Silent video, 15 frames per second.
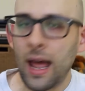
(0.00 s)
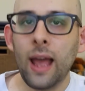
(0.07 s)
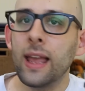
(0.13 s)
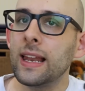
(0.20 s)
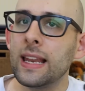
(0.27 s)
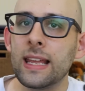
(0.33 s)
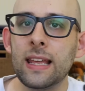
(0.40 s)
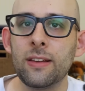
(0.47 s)
not
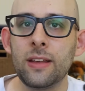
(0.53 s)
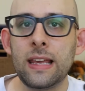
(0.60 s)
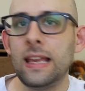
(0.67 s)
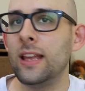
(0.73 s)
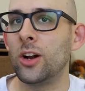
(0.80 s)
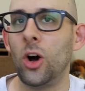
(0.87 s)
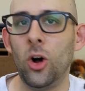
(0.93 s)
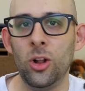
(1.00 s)
going to
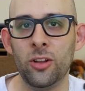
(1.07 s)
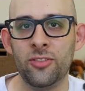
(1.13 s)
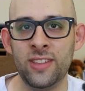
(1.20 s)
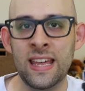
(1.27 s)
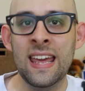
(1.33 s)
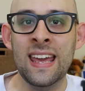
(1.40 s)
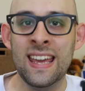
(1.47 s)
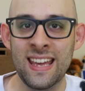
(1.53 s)
eat all of
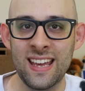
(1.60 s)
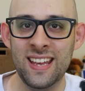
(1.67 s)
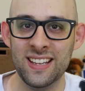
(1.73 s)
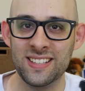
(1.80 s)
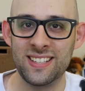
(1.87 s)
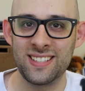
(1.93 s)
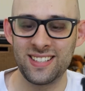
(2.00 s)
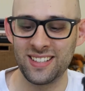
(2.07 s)

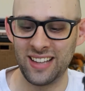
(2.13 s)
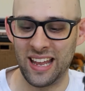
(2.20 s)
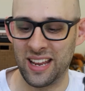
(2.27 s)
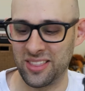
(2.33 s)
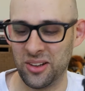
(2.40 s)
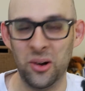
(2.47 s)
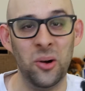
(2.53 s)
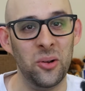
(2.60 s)
these,
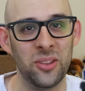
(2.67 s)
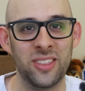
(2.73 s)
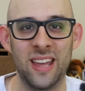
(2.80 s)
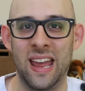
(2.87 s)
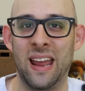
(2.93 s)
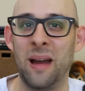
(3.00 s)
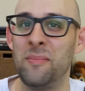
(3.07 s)
like the whole thing.